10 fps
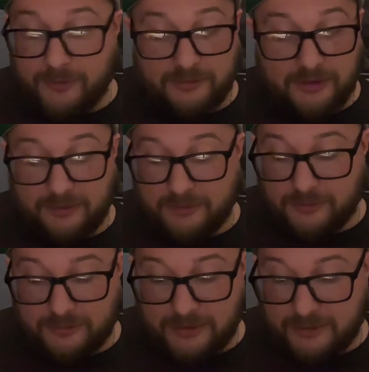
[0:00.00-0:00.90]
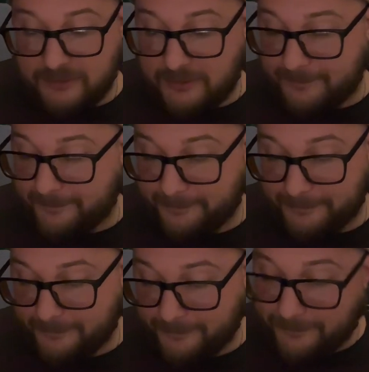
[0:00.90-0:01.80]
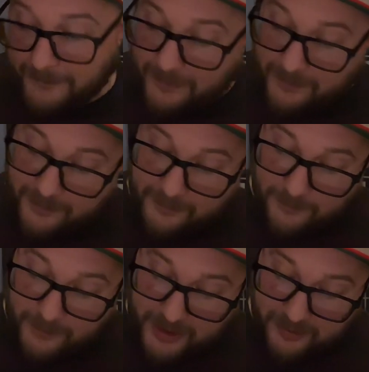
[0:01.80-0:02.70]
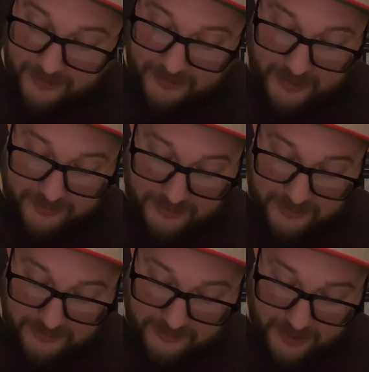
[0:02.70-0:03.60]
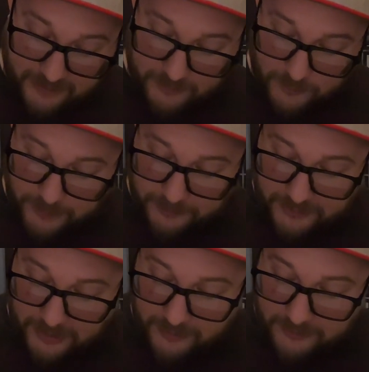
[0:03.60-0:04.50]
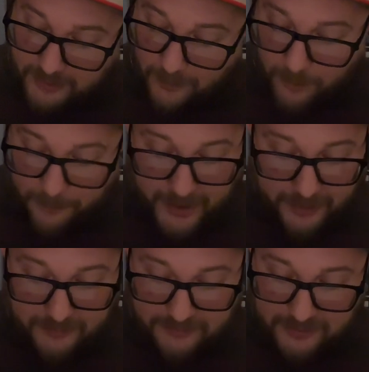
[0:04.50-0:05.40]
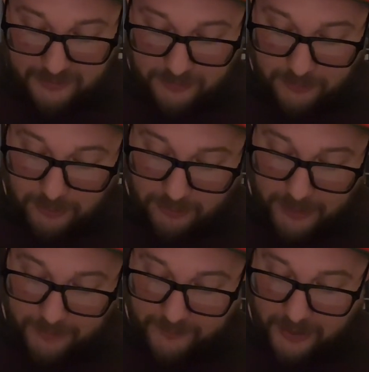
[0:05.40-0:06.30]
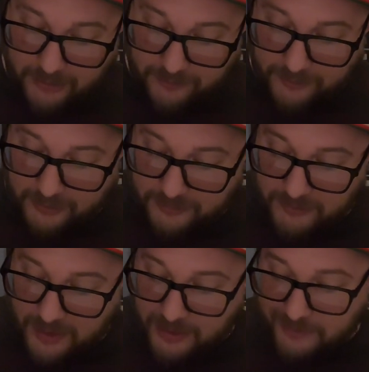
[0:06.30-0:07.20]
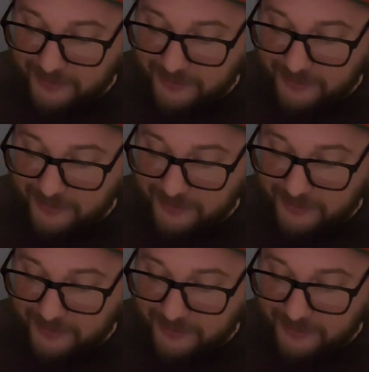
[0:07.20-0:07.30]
If you say so, Stacy. We headed inside of Stacy's house and went upstairs. I walked back into Stacy's room and grabbed the vodka for us.